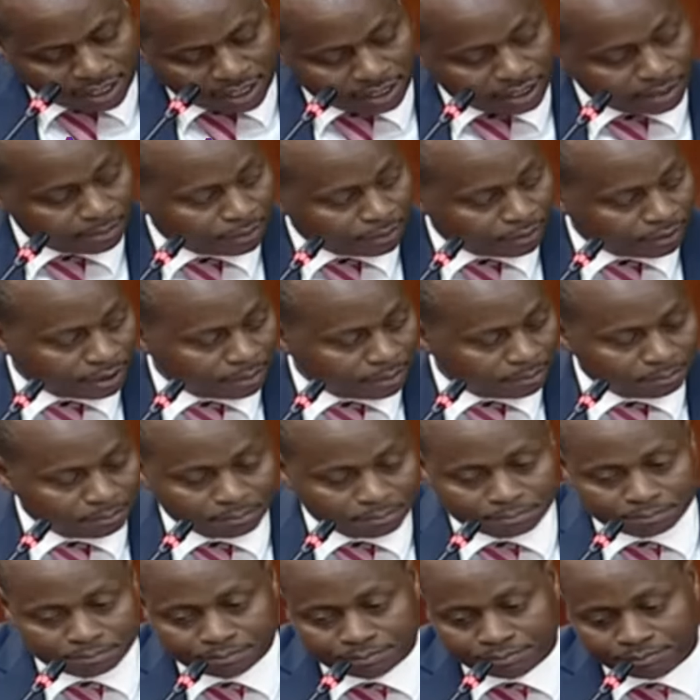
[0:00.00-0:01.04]
malaria program.
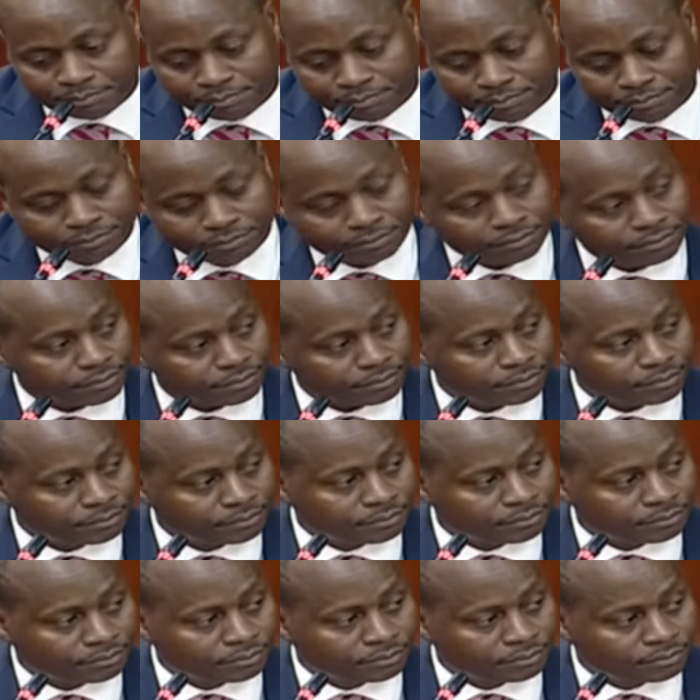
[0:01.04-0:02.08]
Mr.
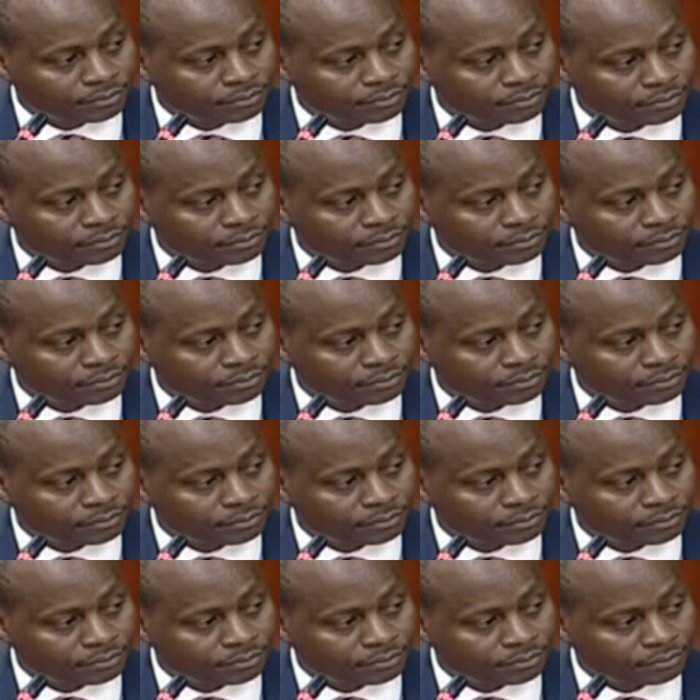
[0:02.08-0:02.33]
Witness,